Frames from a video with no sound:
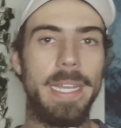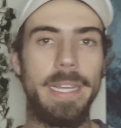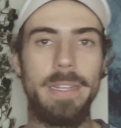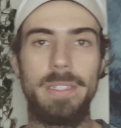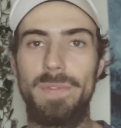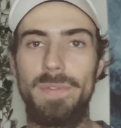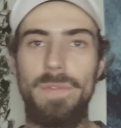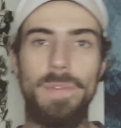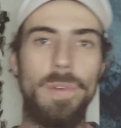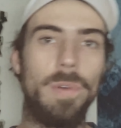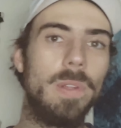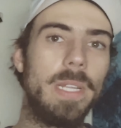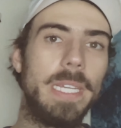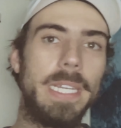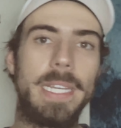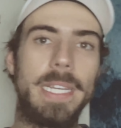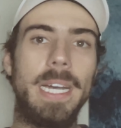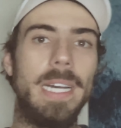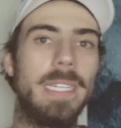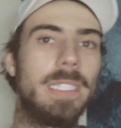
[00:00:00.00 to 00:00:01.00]
is fully
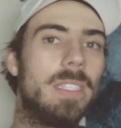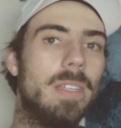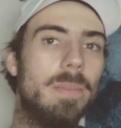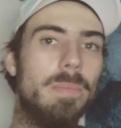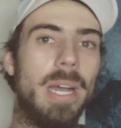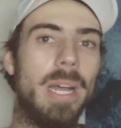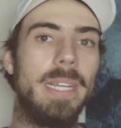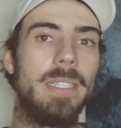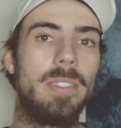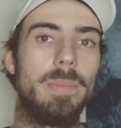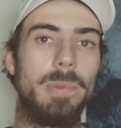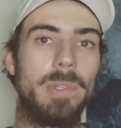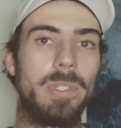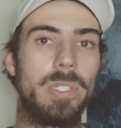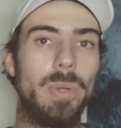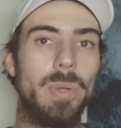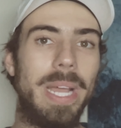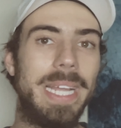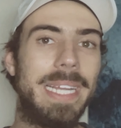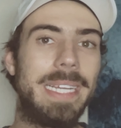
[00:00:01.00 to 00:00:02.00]
customizable,
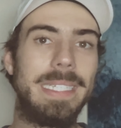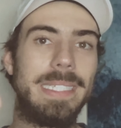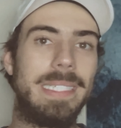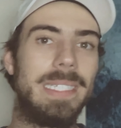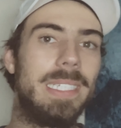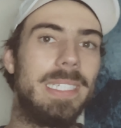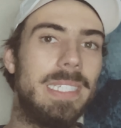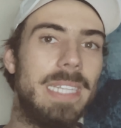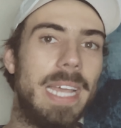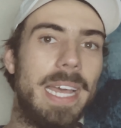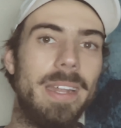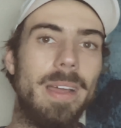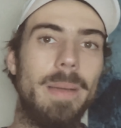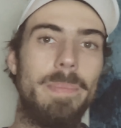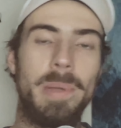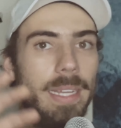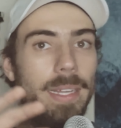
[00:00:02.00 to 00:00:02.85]
so I could set up